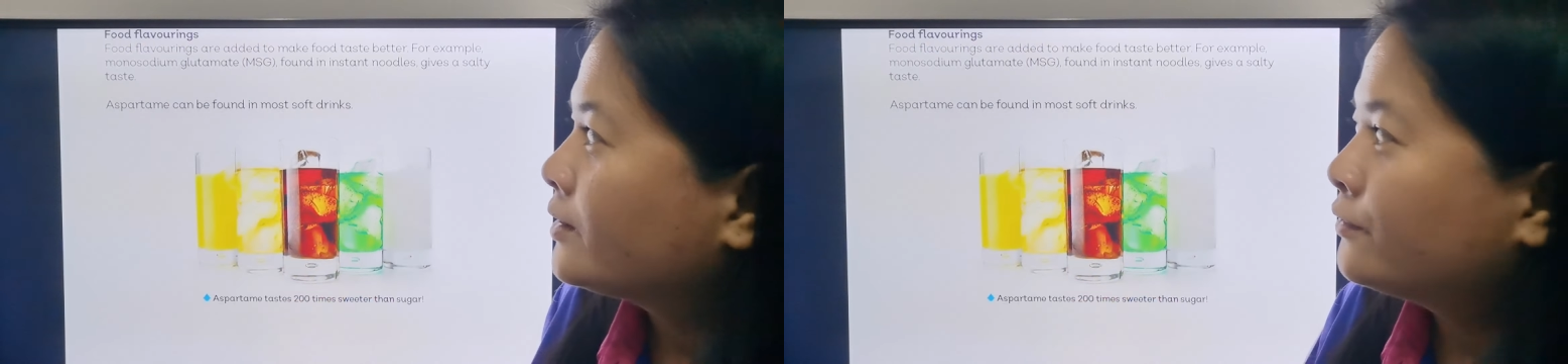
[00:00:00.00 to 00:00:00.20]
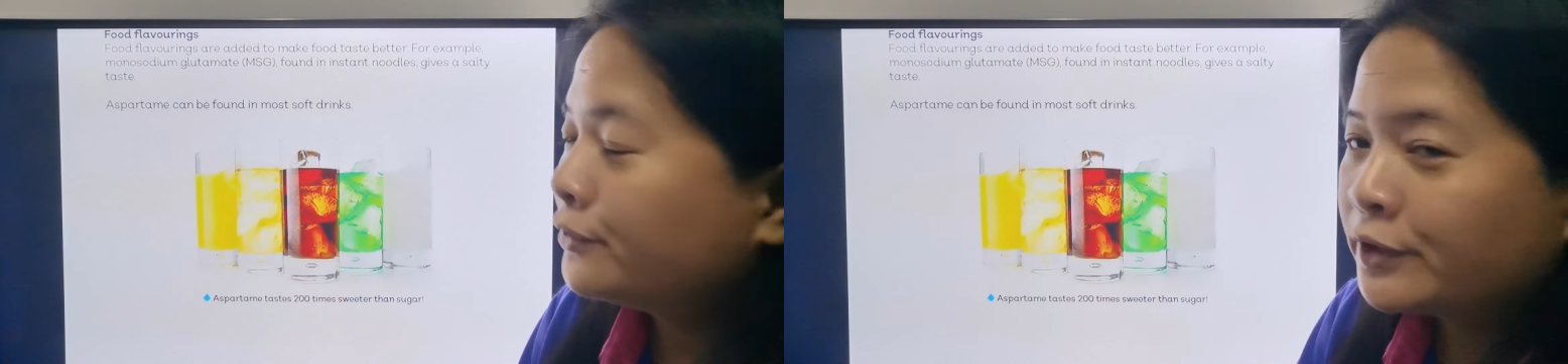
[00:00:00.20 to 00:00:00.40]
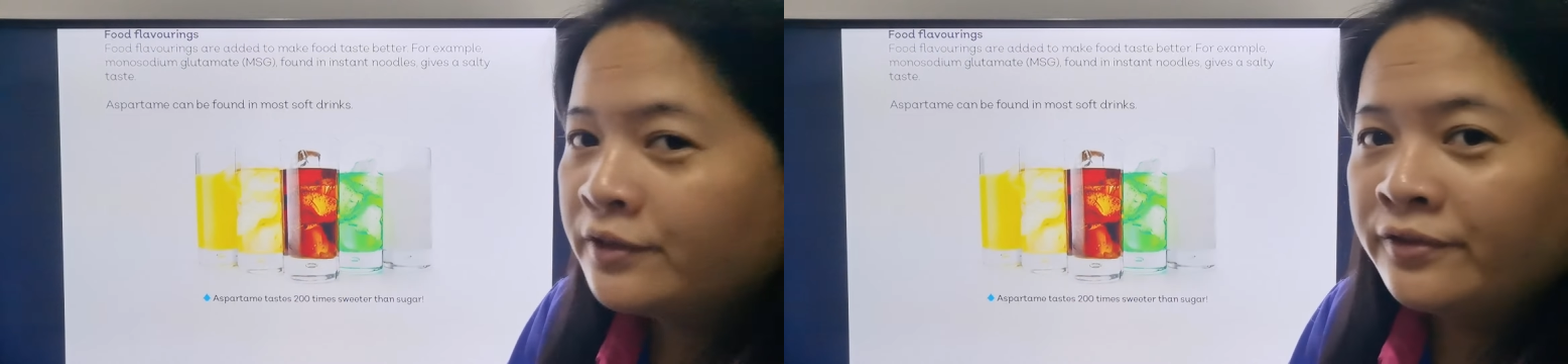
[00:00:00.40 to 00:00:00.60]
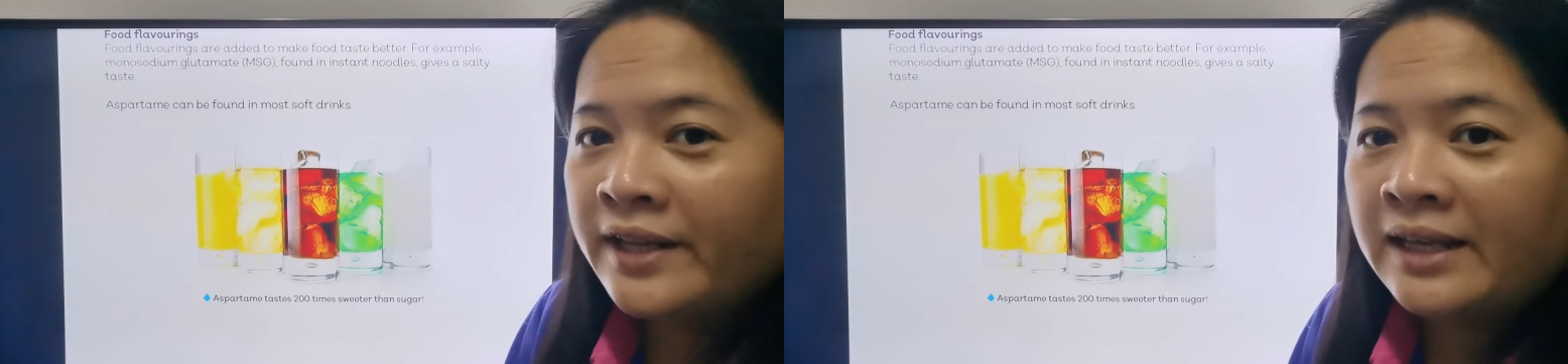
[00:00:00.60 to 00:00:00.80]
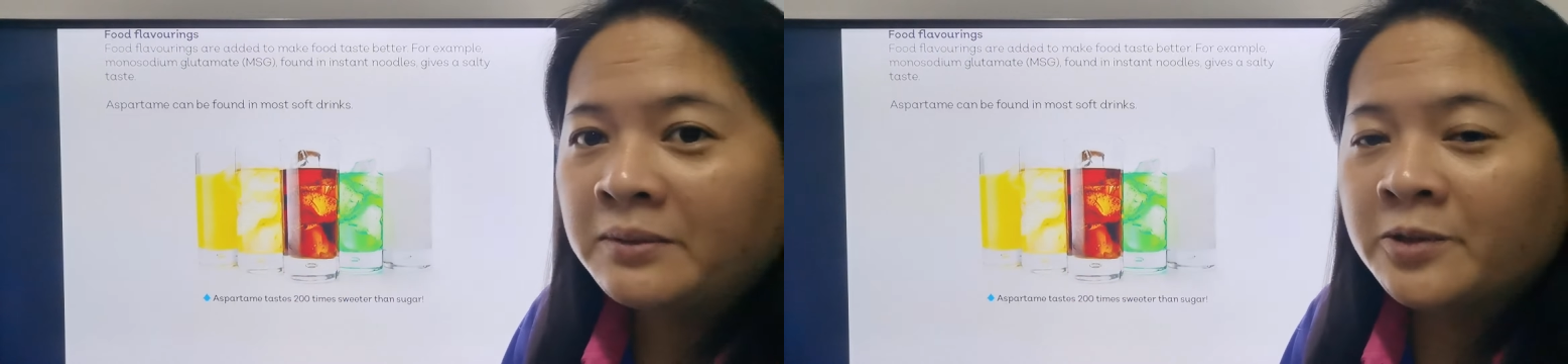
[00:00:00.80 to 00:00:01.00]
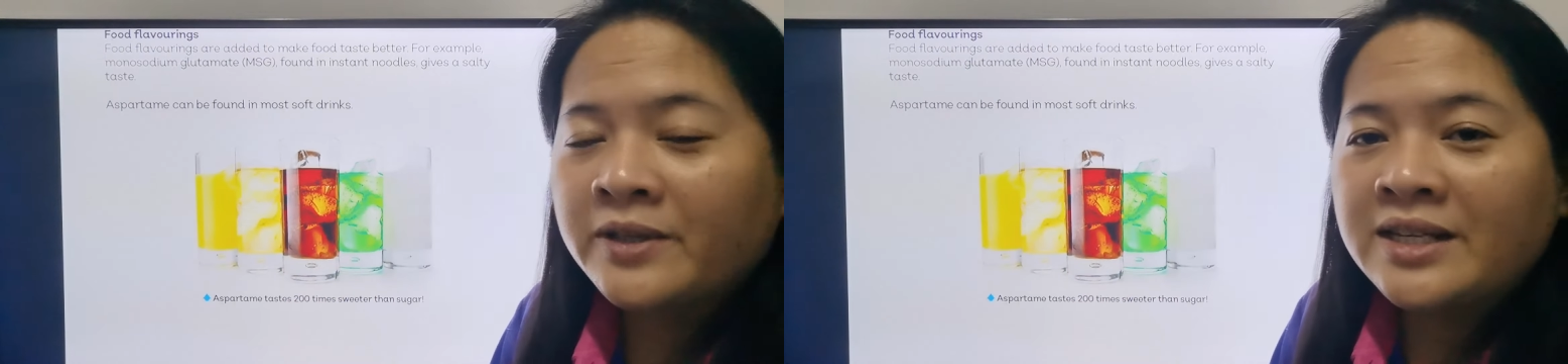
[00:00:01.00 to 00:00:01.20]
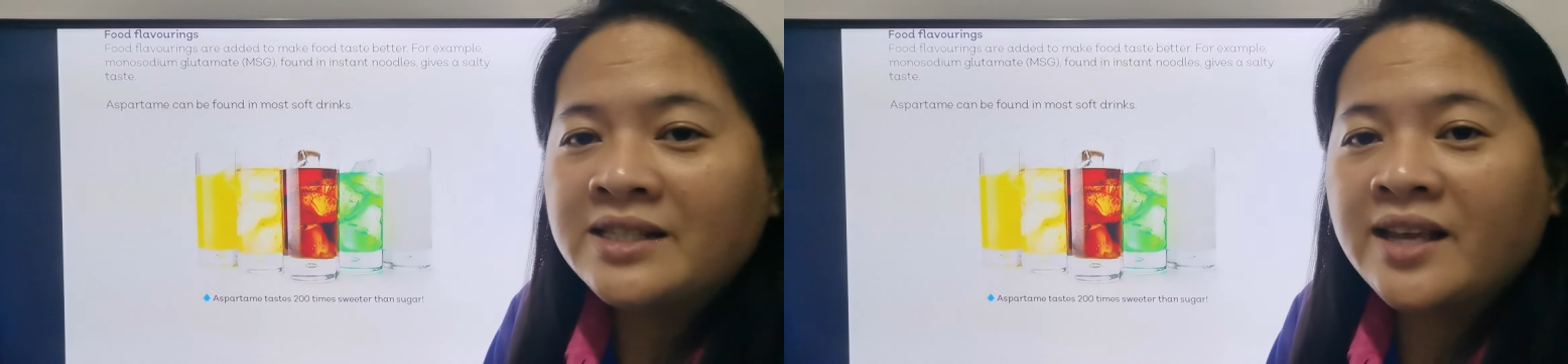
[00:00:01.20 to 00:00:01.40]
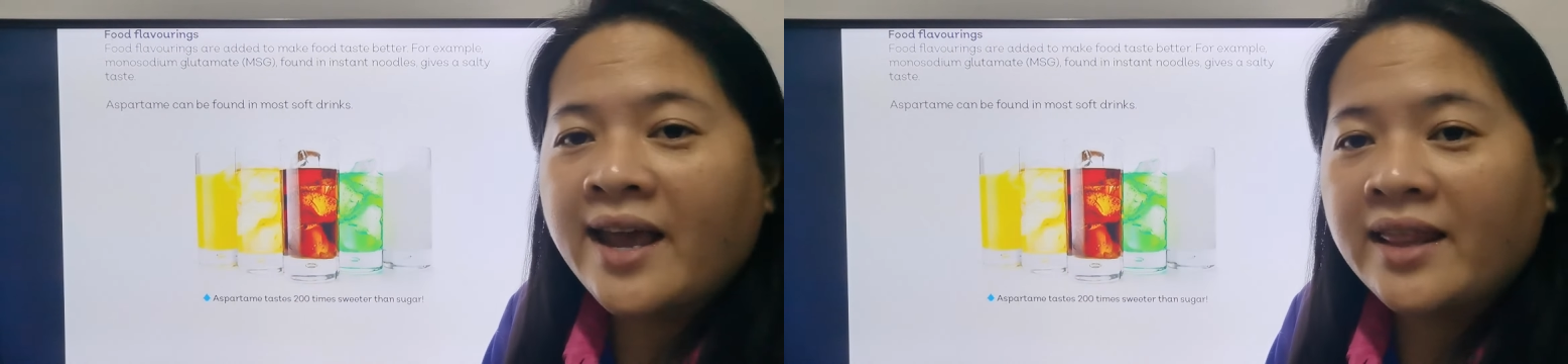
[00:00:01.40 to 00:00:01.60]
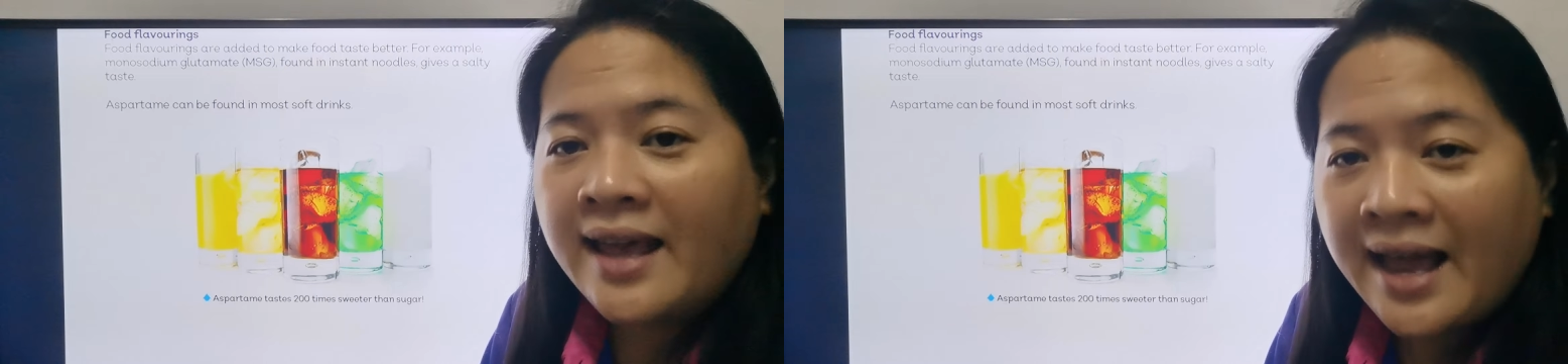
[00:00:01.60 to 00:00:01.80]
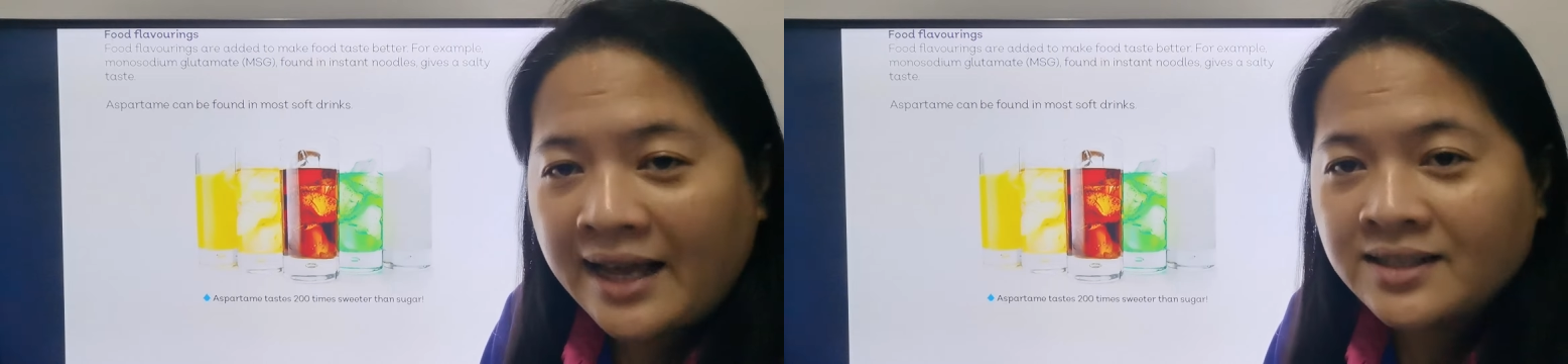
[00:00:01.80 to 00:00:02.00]
Food flavorings
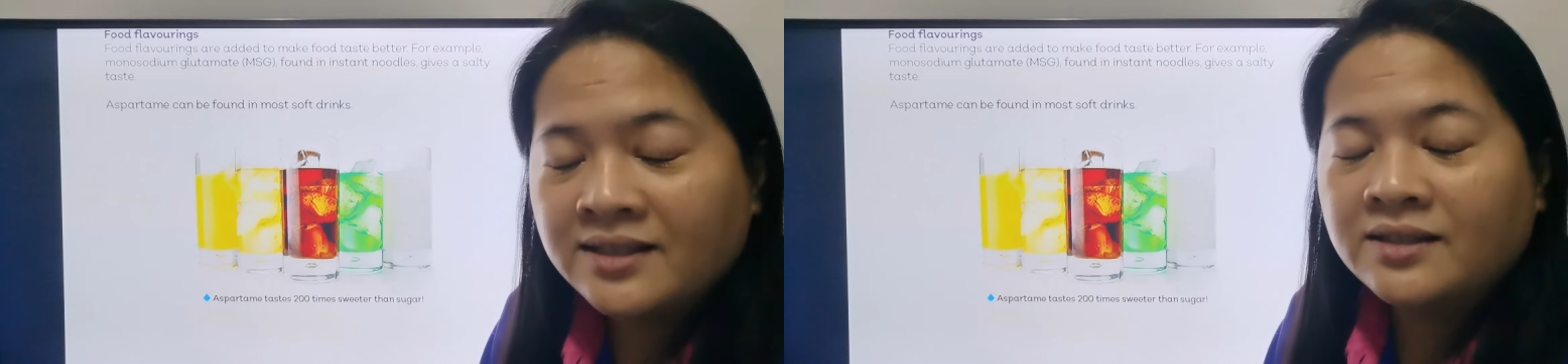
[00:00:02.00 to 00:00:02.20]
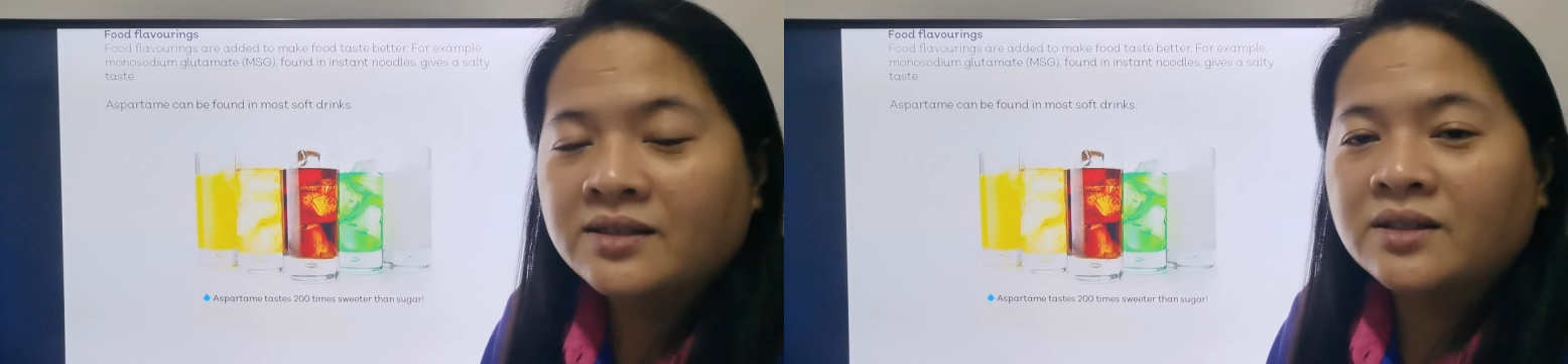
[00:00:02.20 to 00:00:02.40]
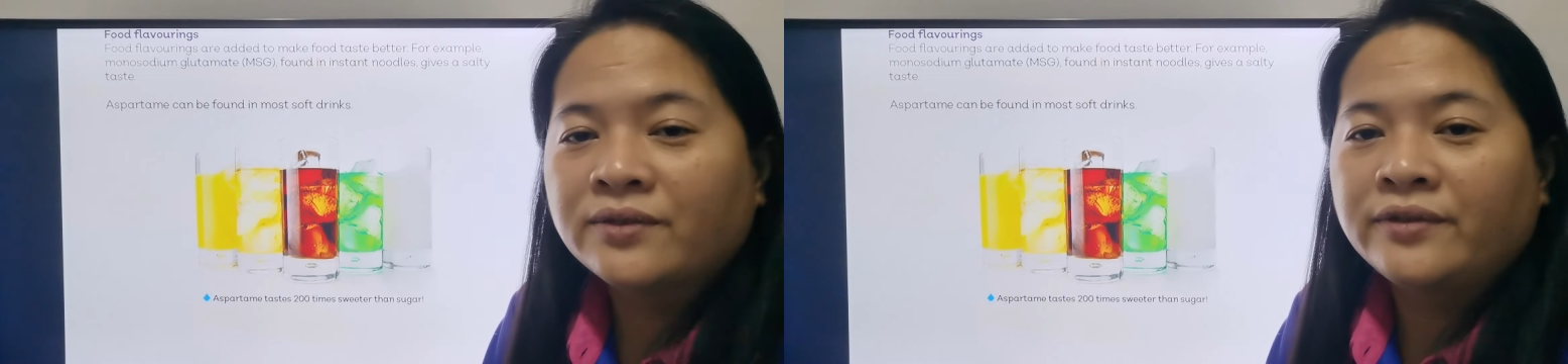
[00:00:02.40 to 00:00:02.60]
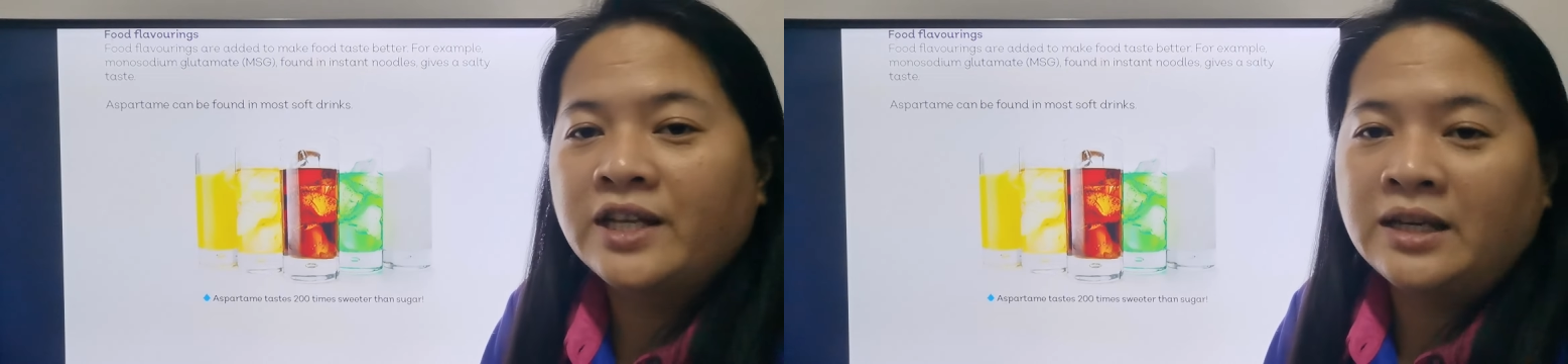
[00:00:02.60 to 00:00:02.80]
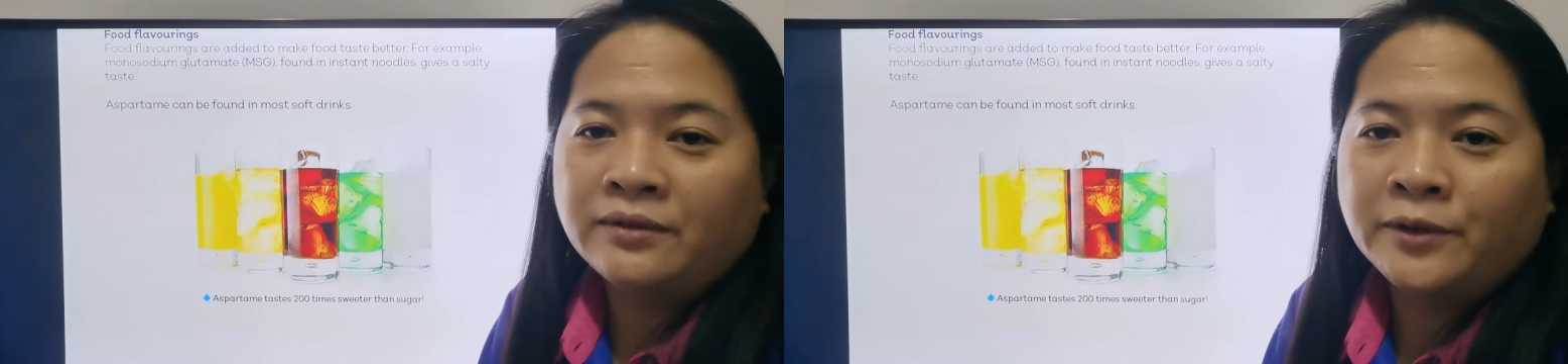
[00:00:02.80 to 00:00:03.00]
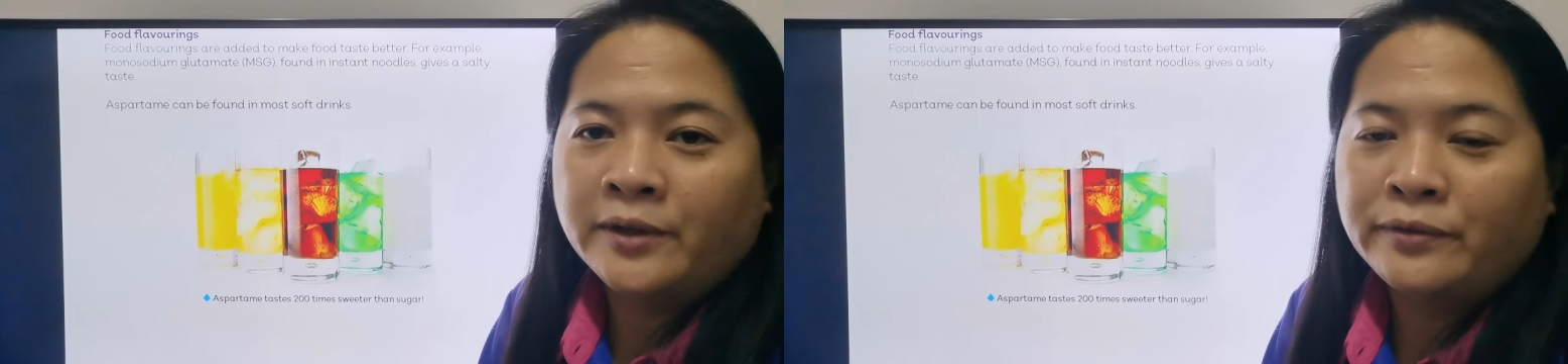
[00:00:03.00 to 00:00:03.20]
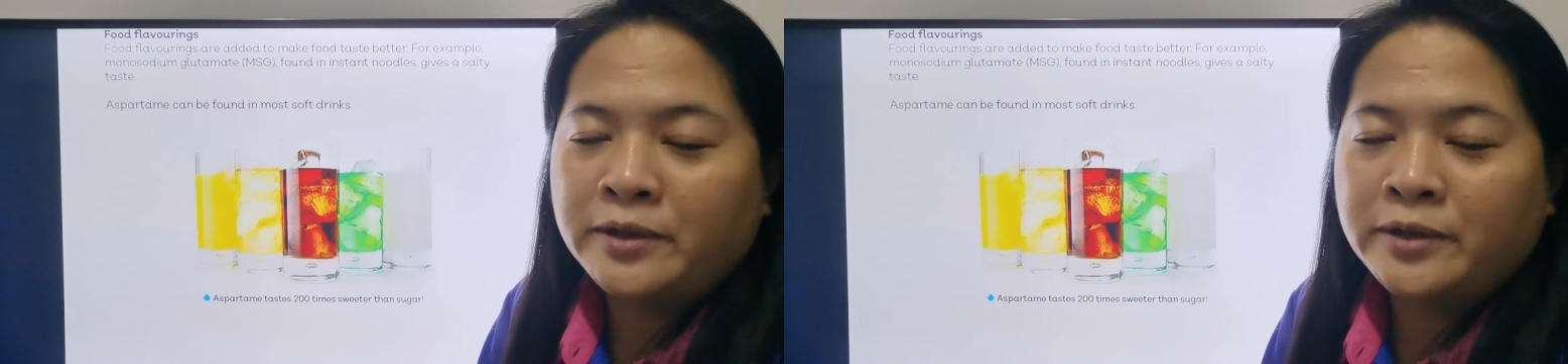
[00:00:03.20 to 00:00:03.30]
enhances the flavor of